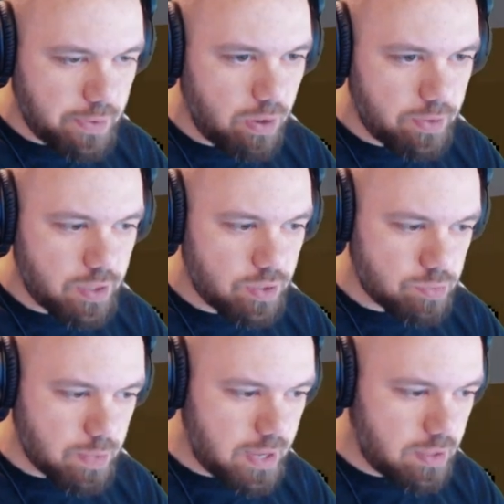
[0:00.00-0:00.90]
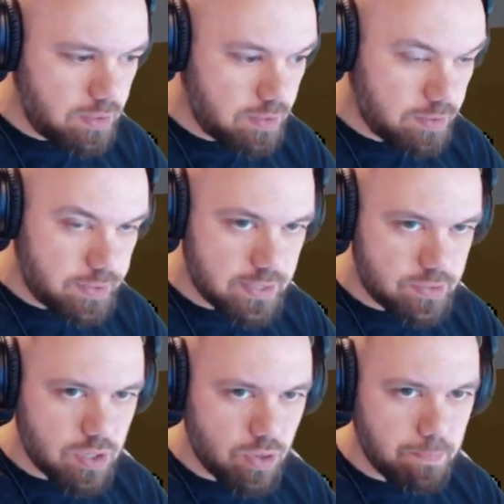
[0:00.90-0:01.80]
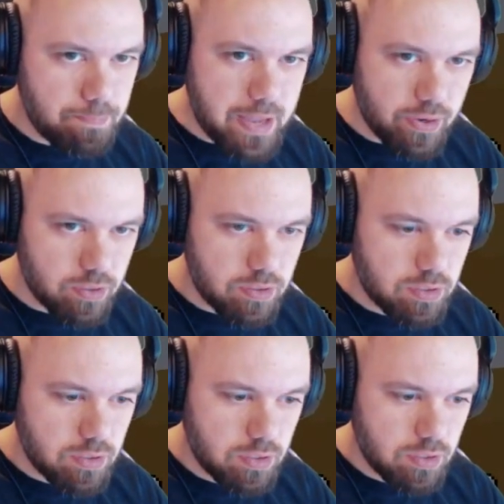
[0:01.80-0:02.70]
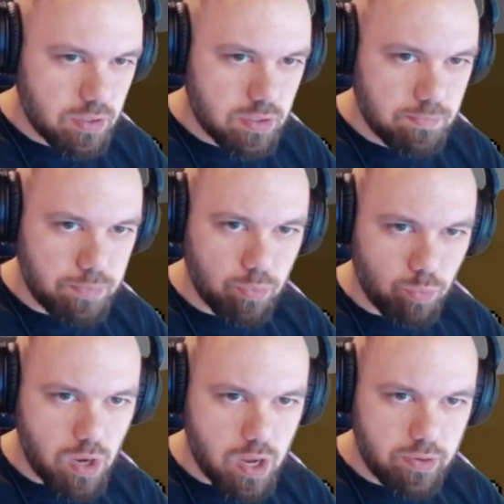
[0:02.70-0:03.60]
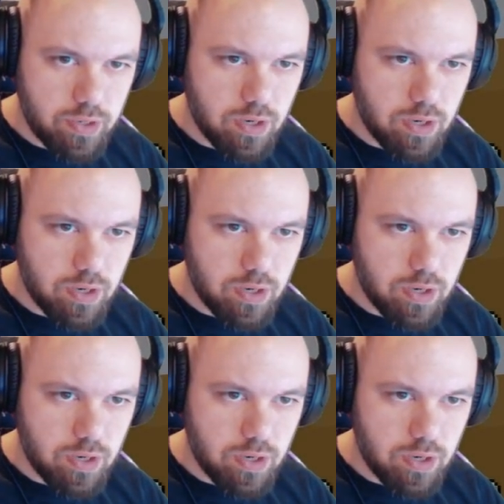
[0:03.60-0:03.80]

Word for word: all goes well, things go better, put water in